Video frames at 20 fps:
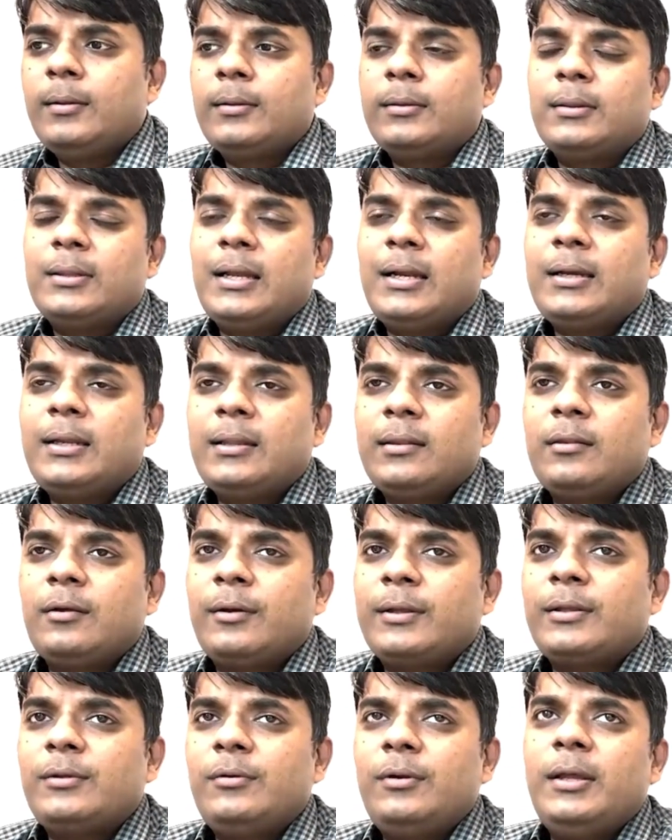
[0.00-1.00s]
that is
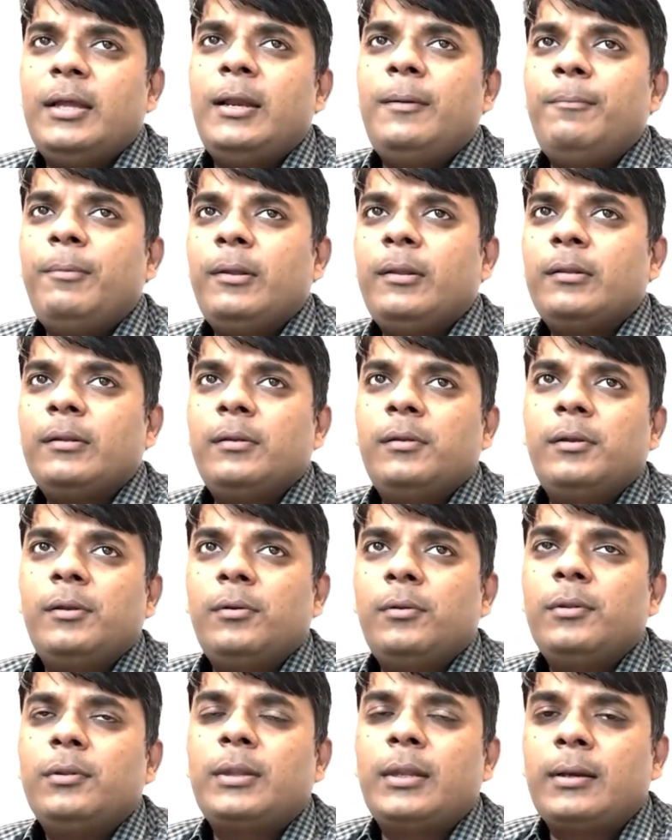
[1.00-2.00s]
actually helping
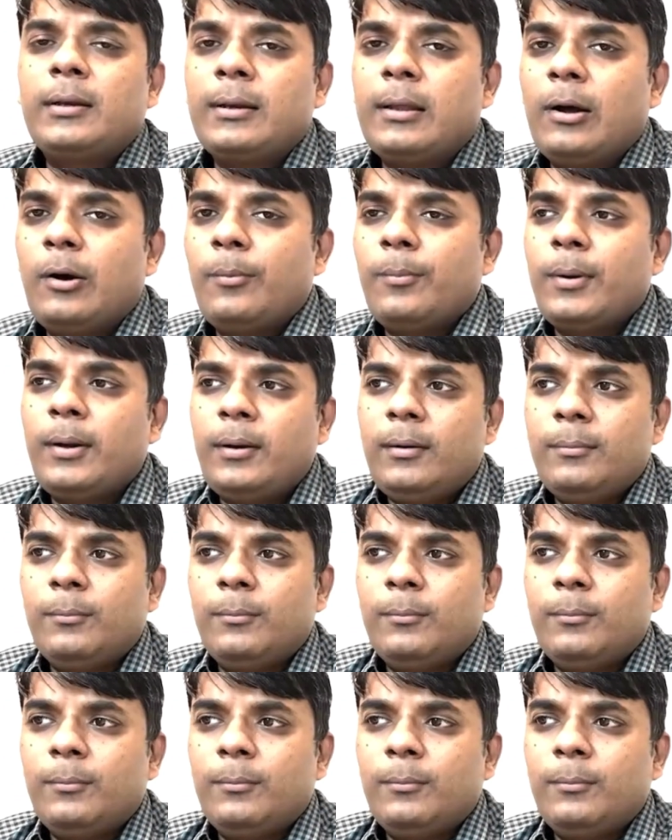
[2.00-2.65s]
the central government.